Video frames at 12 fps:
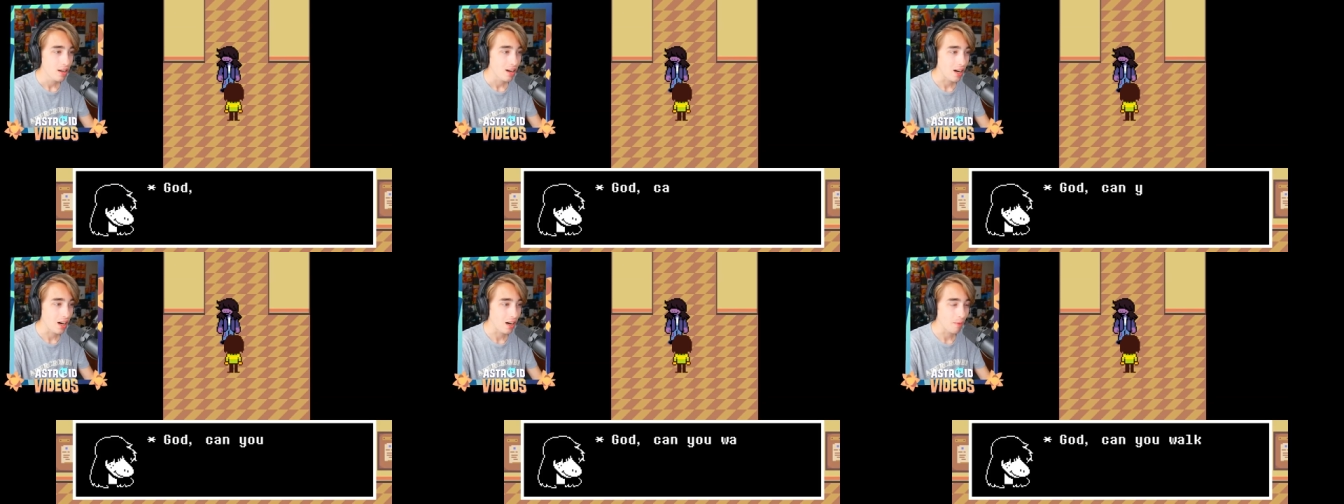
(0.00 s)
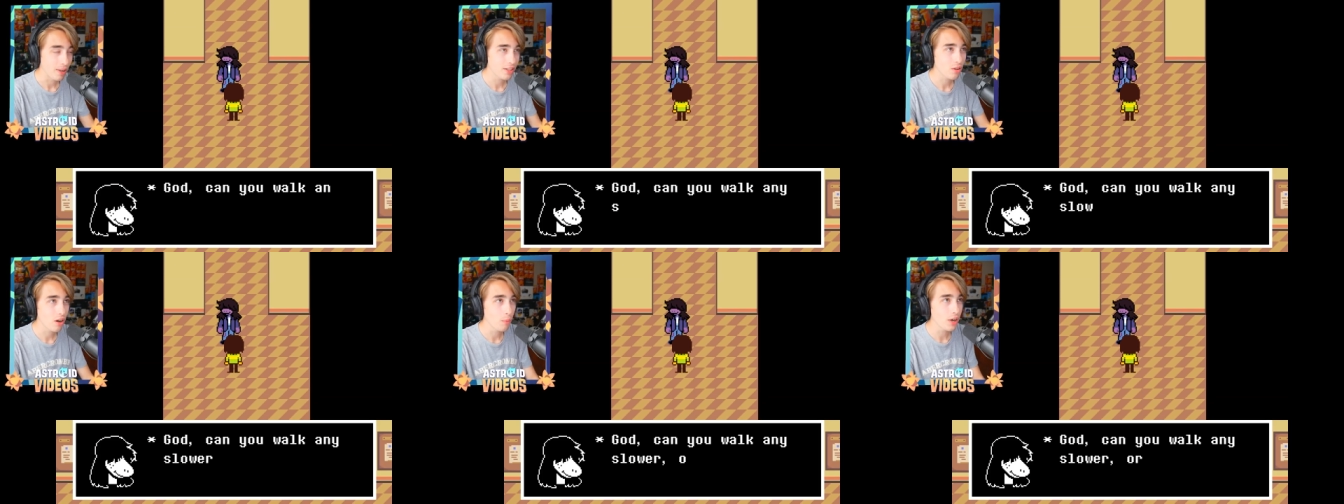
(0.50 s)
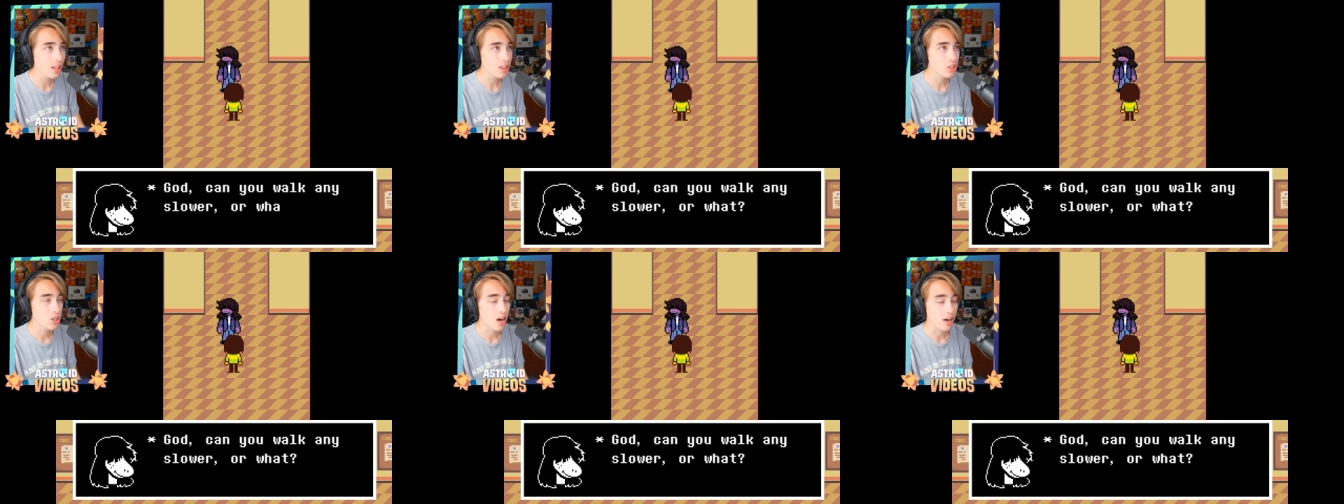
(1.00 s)
Um, let's go. We'll get the
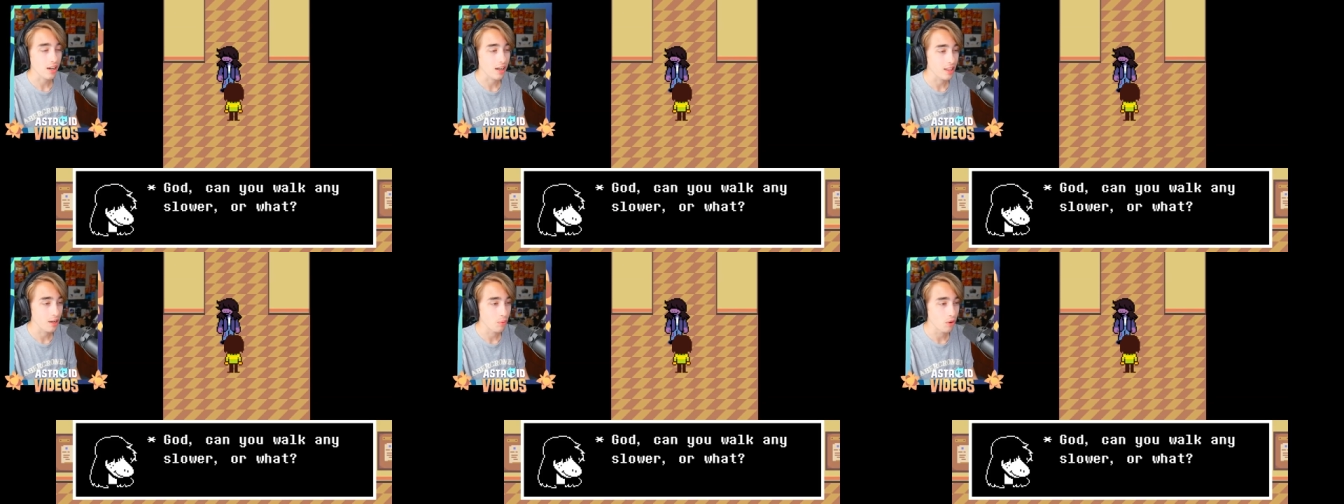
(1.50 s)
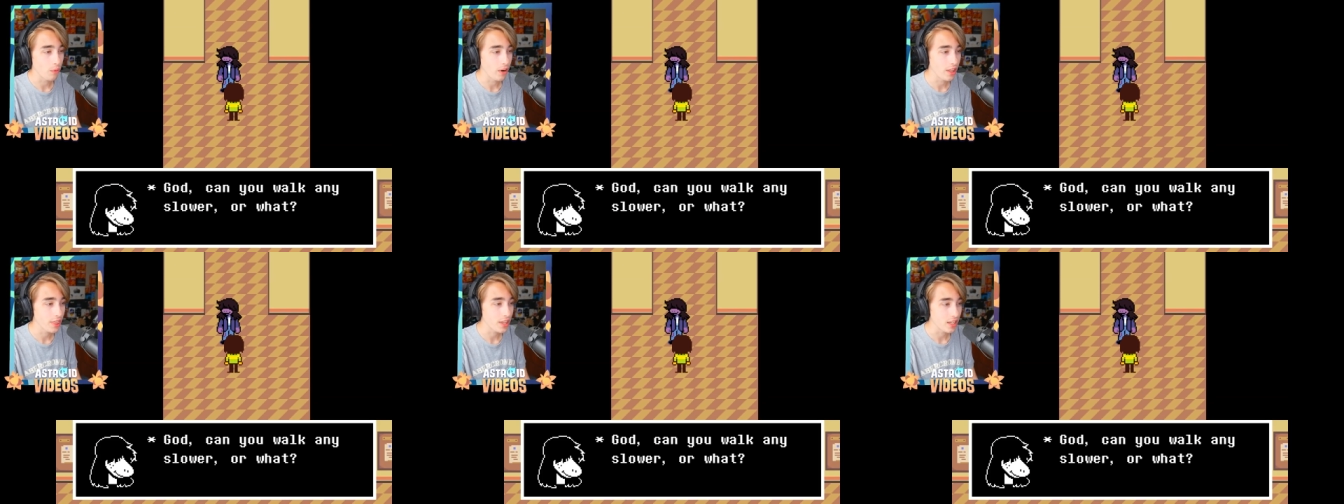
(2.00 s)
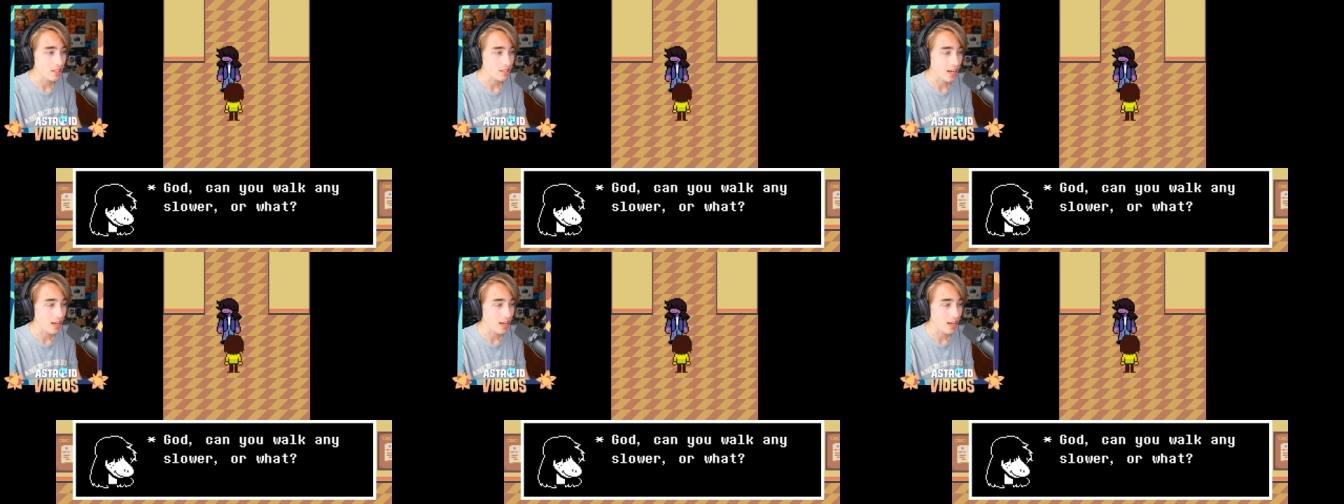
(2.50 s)
chalk and then we'll win things.